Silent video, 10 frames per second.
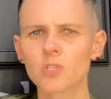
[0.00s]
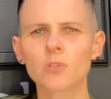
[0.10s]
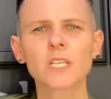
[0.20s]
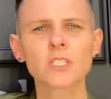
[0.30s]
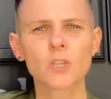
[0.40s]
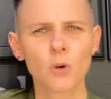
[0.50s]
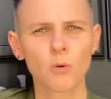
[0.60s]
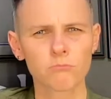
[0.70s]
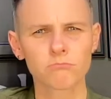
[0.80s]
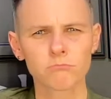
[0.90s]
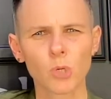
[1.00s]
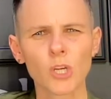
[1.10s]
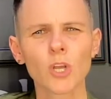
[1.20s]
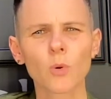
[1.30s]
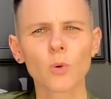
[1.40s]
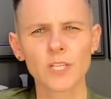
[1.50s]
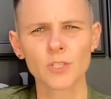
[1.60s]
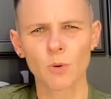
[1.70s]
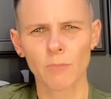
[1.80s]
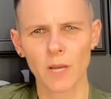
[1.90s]
So let's go, we're going to go in and
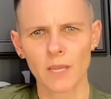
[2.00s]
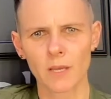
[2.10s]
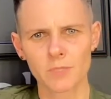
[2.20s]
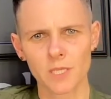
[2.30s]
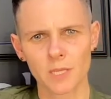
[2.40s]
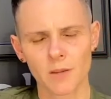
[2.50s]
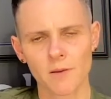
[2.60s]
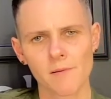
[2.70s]
do a biopsy.